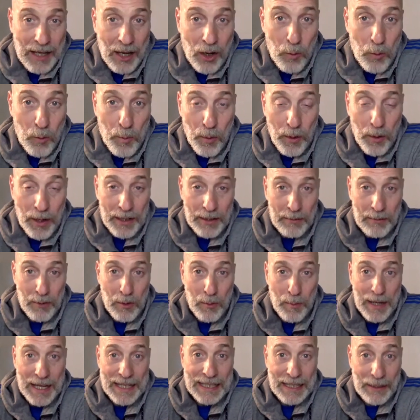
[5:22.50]
whole point. We'll
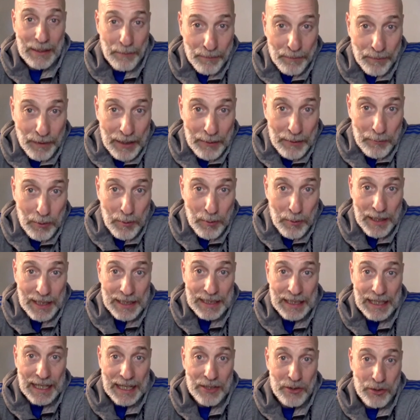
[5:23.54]
make it fun, we'll
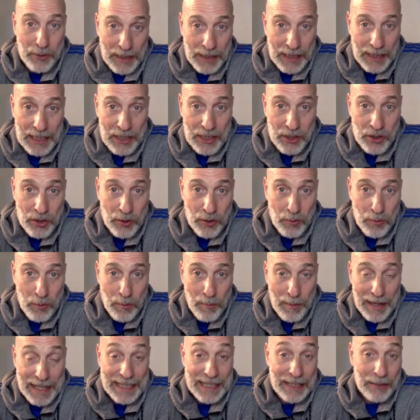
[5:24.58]
make it educational, we'll
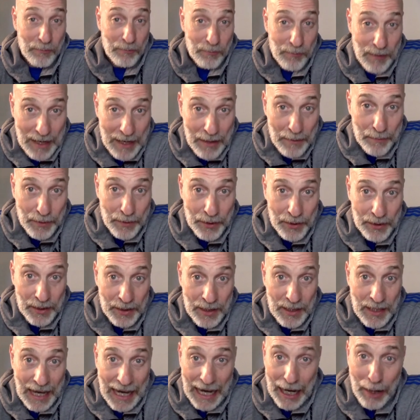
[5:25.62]
make it relevant.
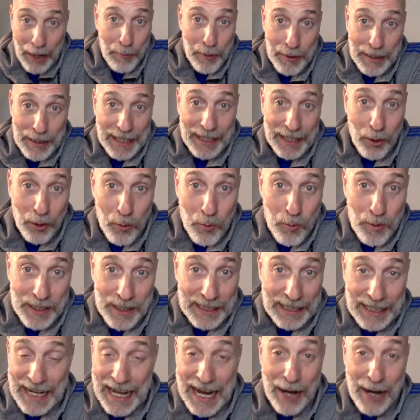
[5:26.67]
How we'll get it all in
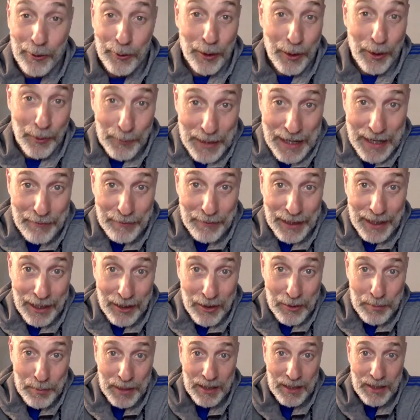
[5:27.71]
an hour, I'll never
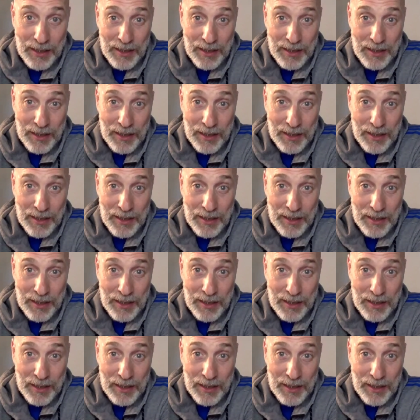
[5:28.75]
know because